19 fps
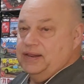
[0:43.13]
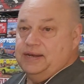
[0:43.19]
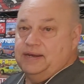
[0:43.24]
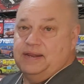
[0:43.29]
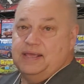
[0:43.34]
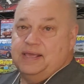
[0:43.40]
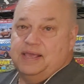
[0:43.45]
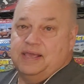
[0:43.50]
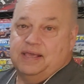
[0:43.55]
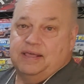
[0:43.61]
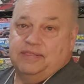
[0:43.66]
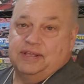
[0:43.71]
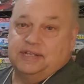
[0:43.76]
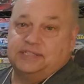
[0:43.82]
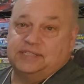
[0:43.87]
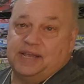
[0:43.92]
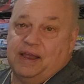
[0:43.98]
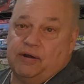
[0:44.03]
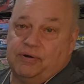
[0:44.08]
in
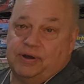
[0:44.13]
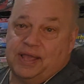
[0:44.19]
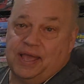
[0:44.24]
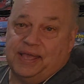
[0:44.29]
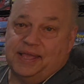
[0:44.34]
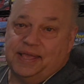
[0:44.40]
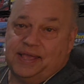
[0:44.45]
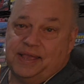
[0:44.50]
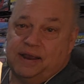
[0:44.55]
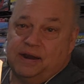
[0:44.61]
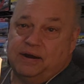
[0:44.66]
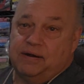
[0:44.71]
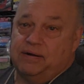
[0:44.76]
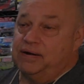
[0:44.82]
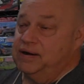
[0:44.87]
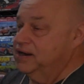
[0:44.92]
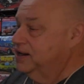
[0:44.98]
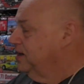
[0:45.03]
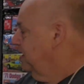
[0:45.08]
this area
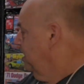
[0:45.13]
here.